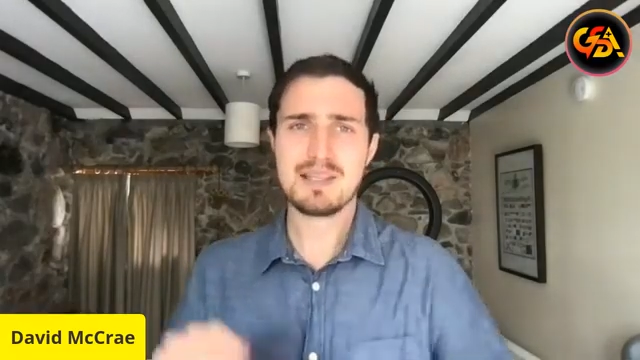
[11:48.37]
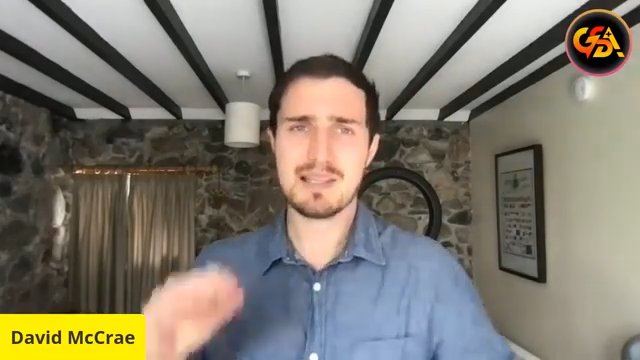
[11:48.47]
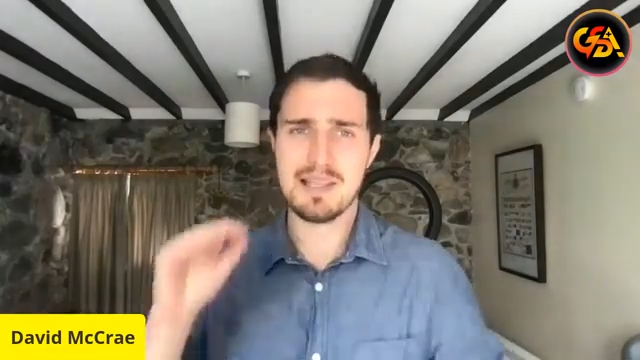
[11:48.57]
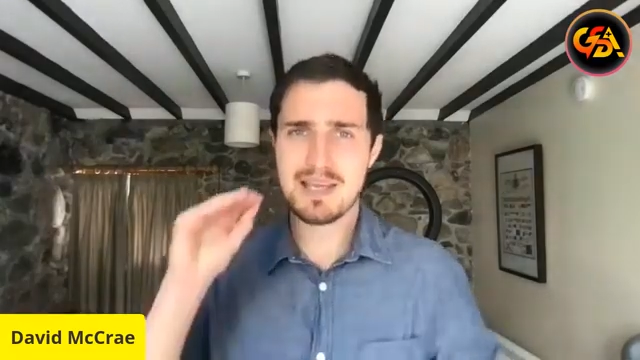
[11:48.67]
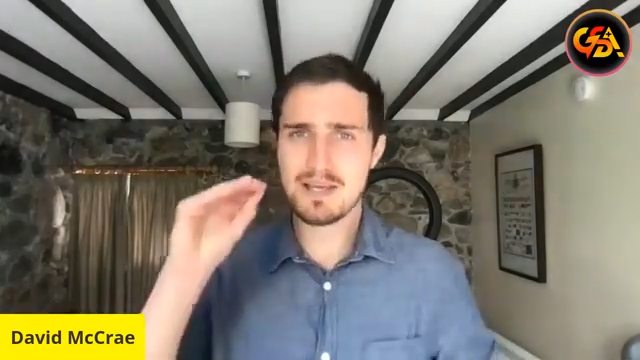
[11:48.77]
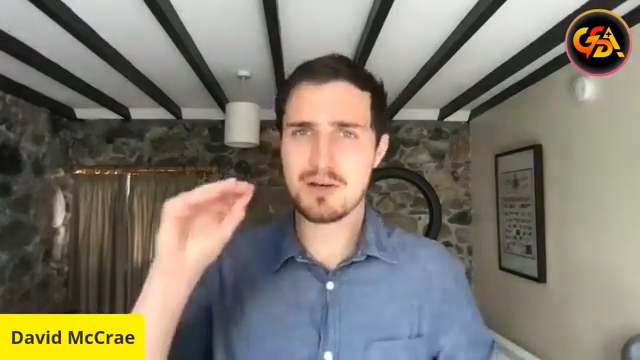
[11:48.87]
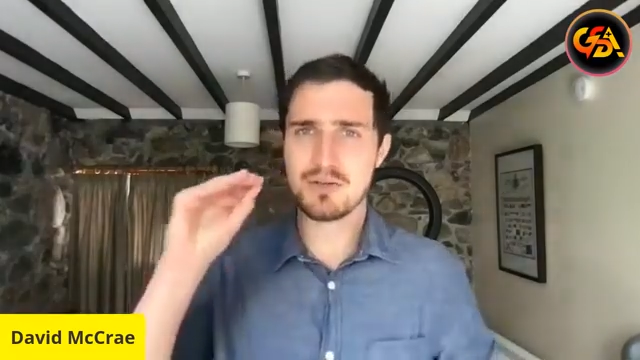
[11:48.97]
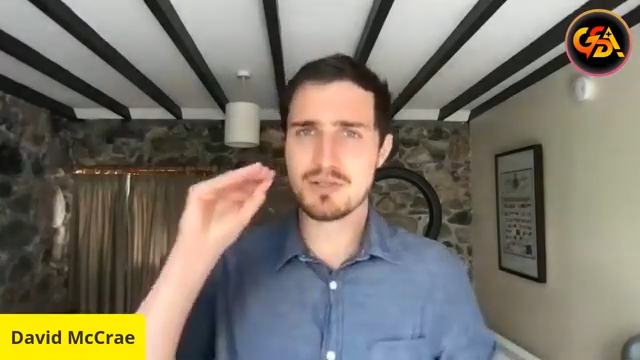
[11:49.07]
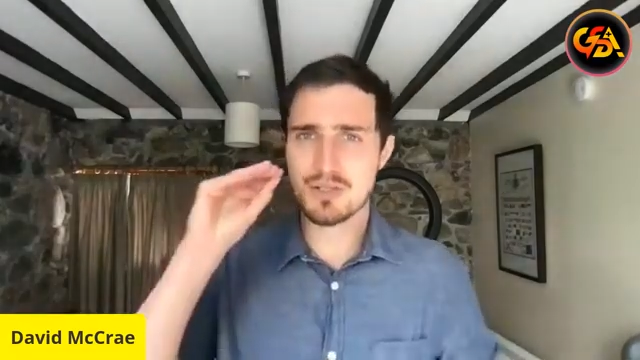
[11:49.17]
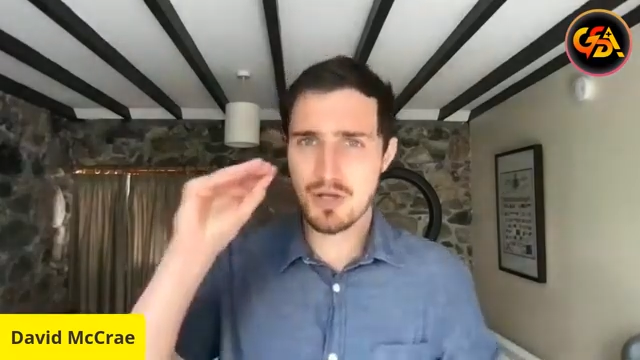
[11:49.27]
layer
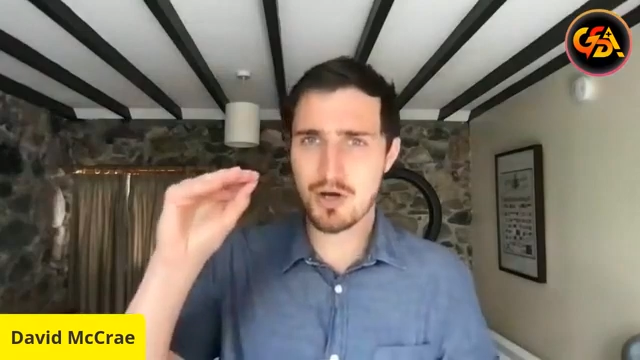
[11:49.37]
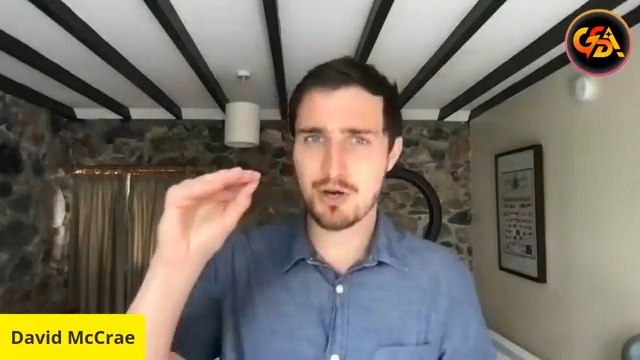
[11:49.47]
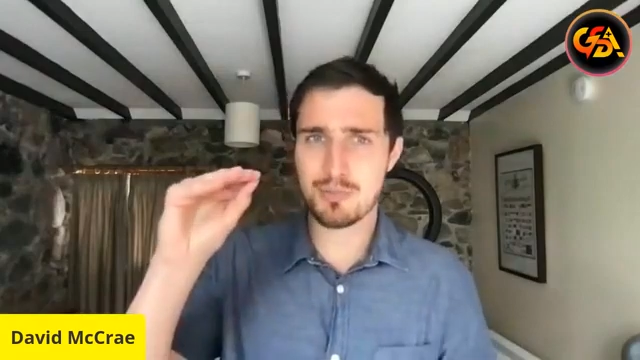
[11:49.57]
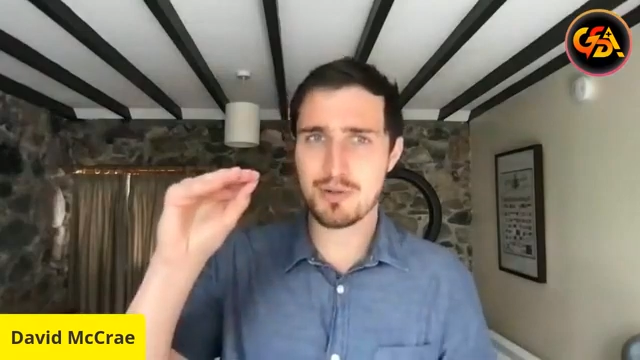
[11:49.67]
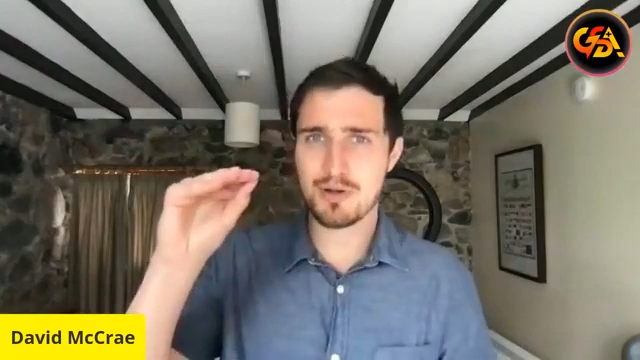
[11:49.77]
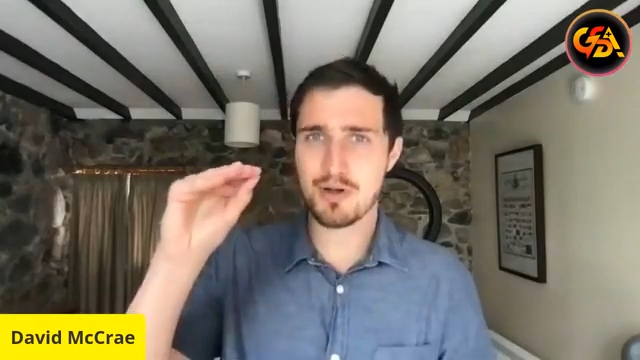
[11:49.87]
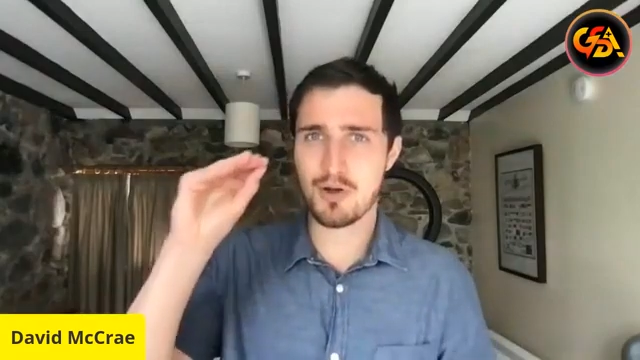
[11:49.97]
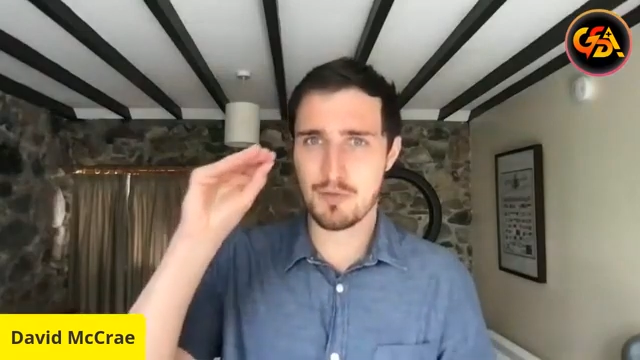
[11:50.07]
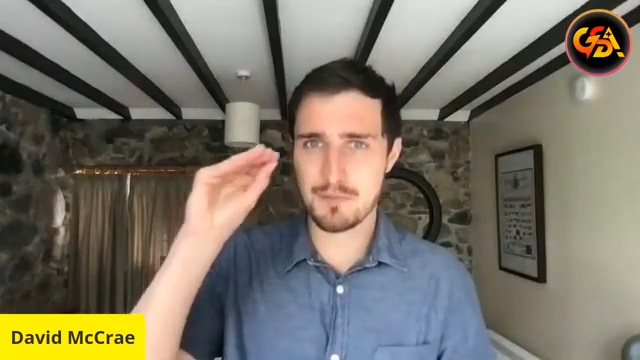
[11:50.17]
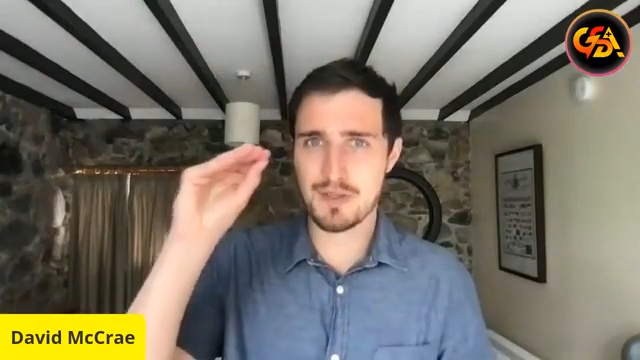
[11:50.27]
on top
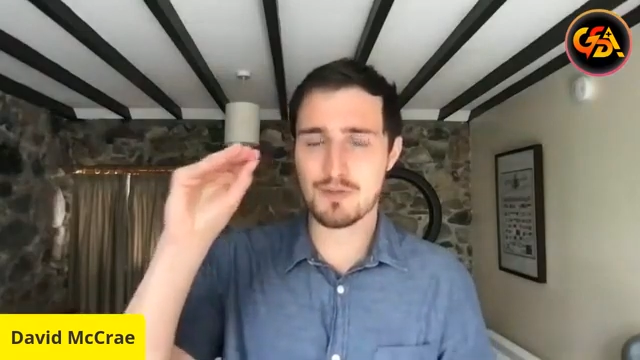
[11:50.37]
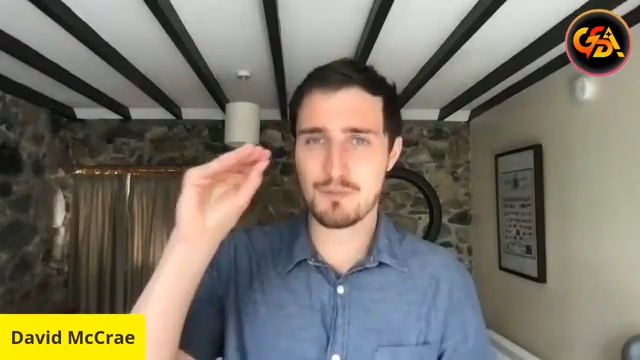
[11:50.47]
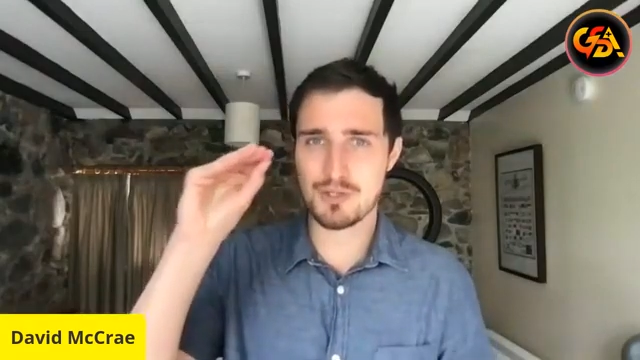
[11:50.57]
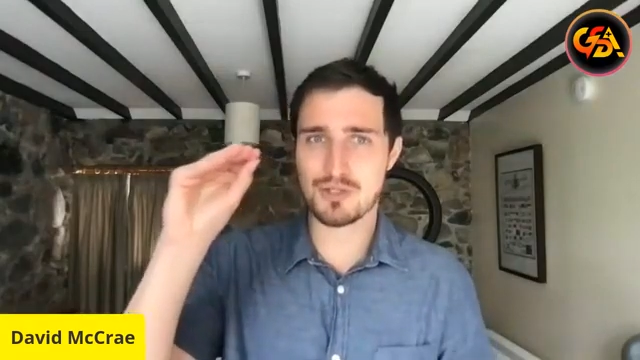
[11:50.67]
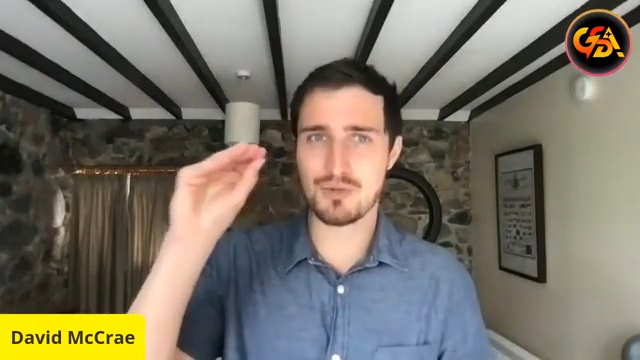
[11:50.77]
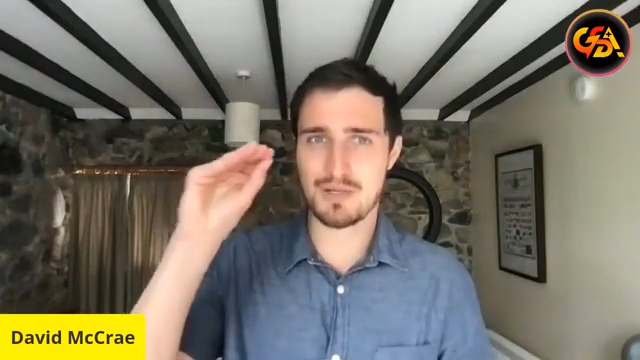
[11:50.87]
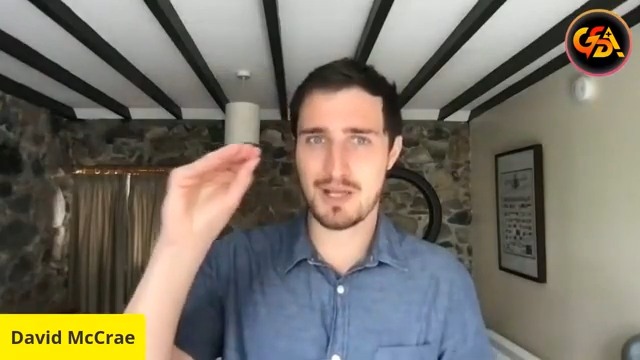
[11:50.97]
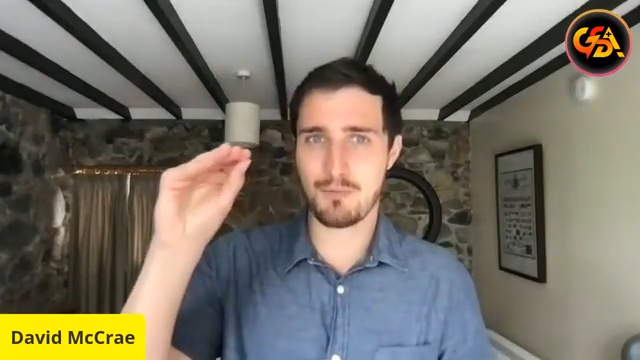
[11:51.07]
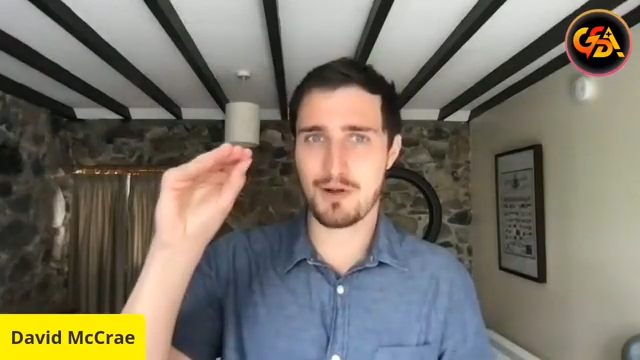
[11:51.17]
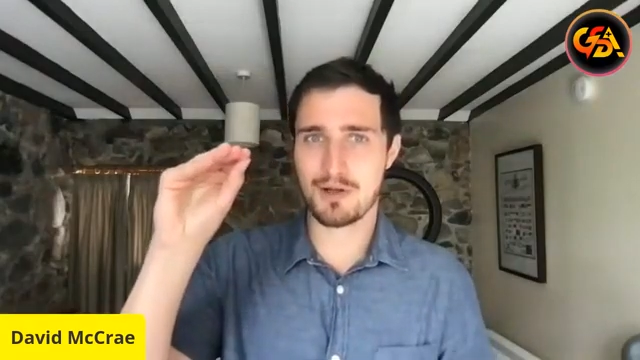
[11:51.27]
of the original
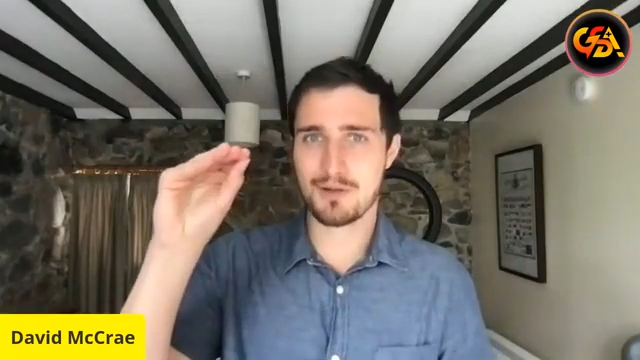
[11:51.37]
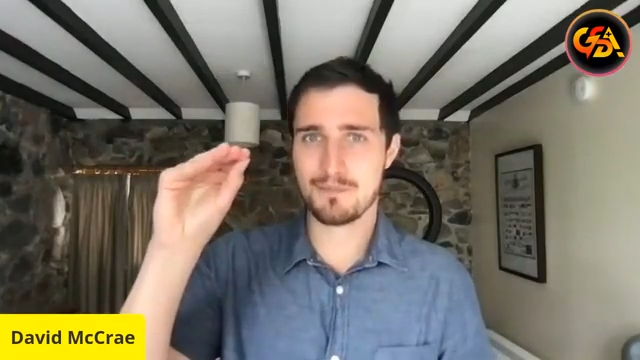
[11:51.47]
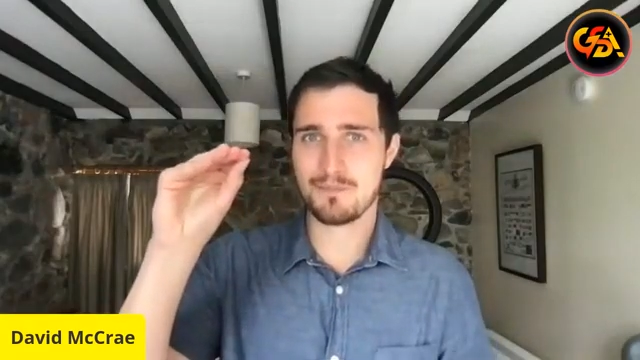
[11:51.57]
network.